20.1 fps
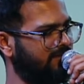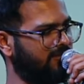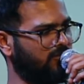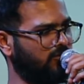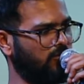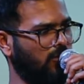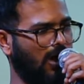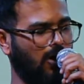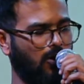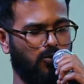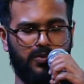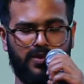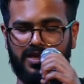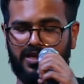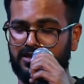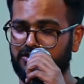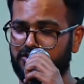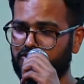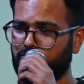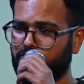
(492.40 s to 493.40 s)
how we
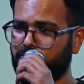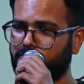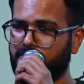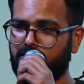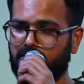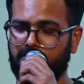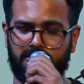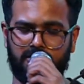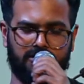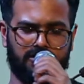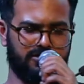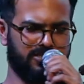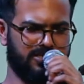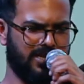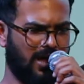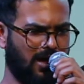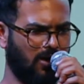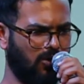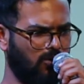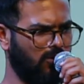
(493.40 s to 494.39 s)
consume beer, because
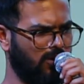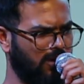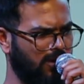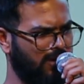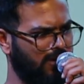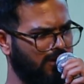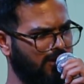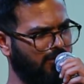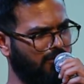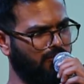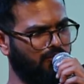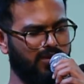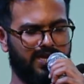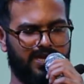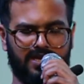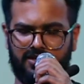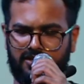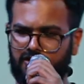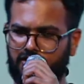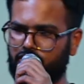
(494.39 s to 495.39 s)
now we
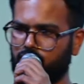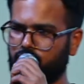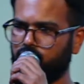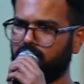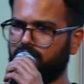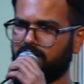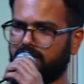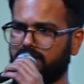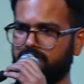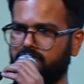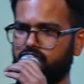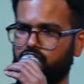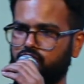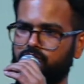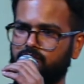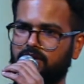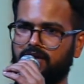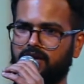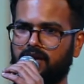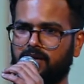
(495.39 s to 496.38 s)
can cue the
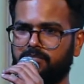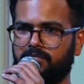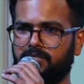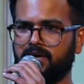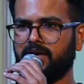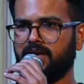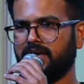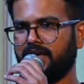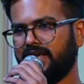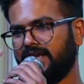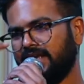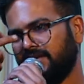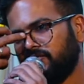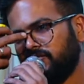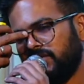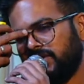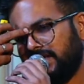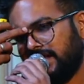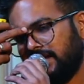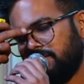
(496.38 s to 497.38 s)
consumer up.
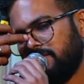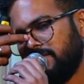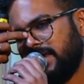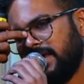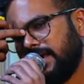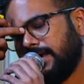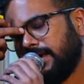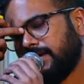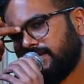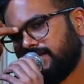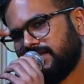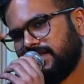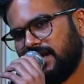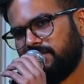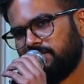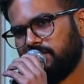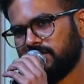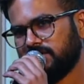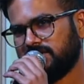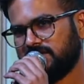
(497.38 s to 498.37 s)
We can make
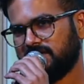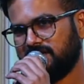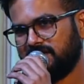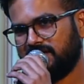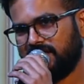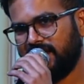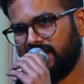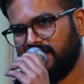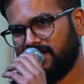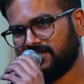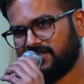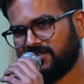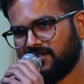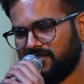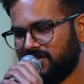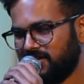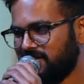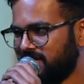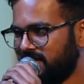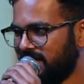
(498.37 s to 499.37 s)
that person think
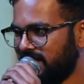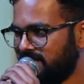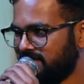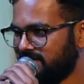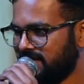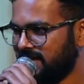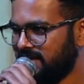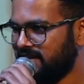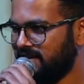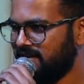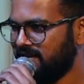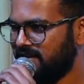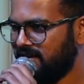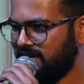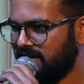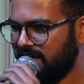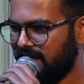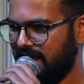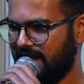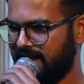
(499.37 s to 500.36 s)
certain things
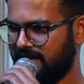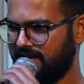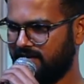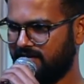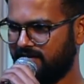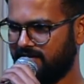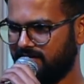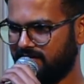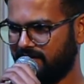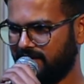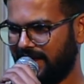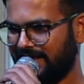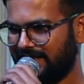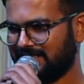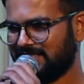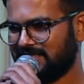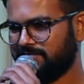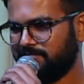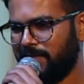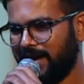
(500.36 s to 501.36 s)
and
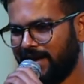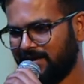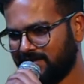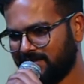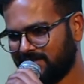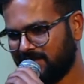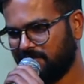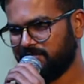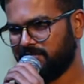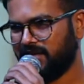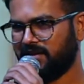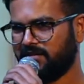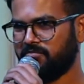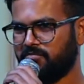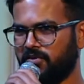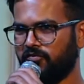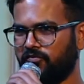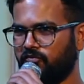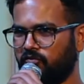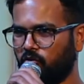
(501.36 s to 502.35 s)
expect something
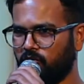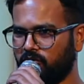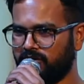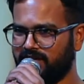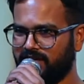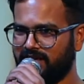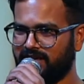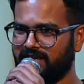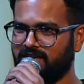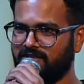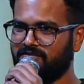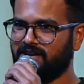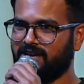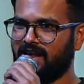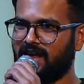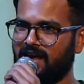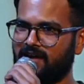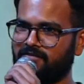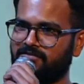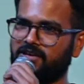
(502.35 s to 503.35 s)
before they even
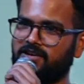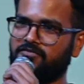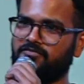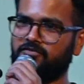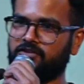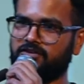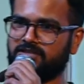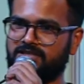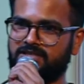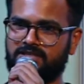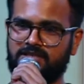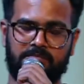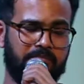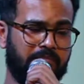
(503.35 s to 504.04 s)
have their first sip.